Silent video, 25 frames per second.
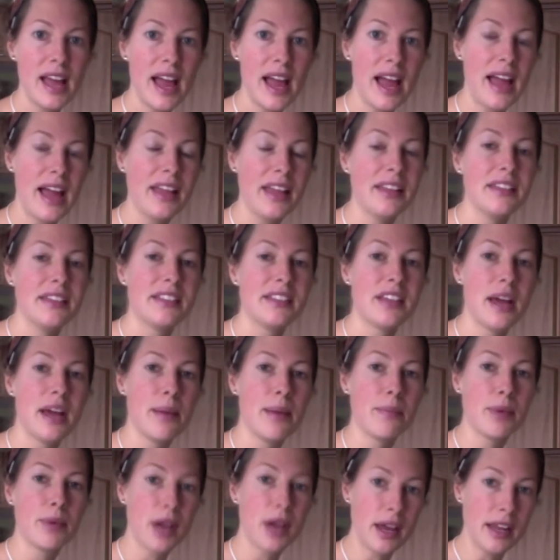and
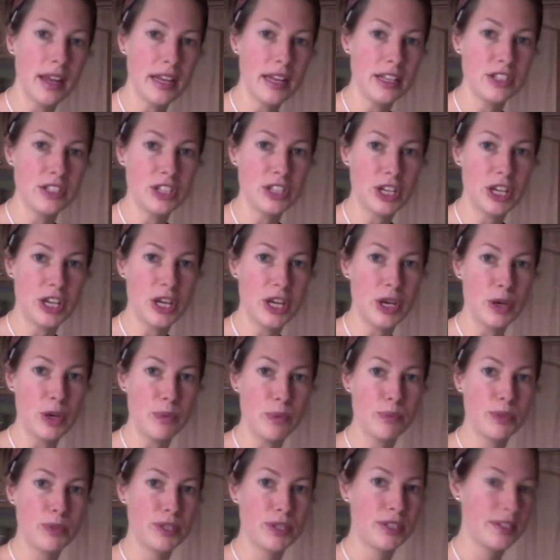cut it into
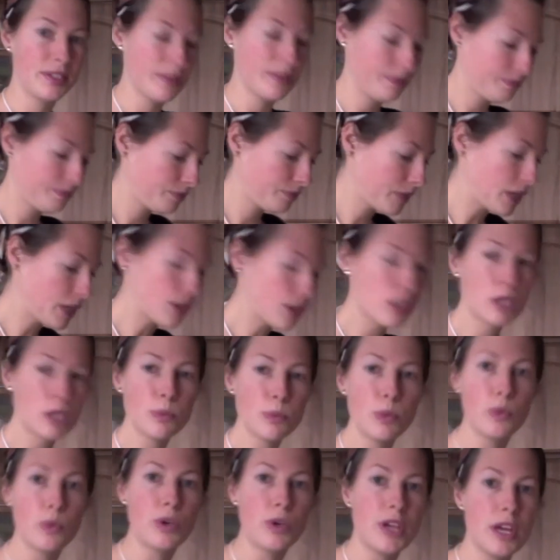cubes, into
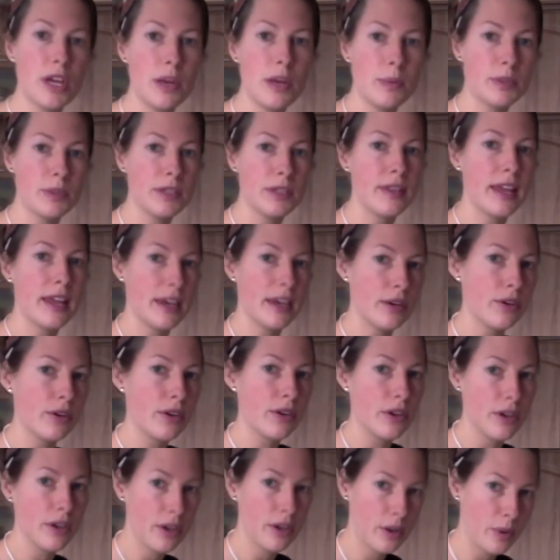small cubes, and then it
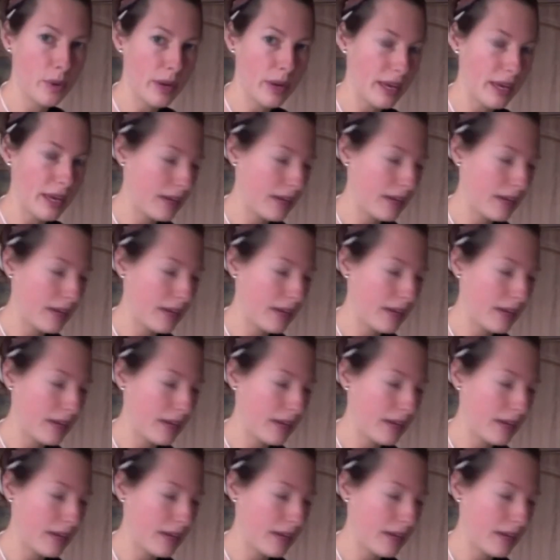will cook quick.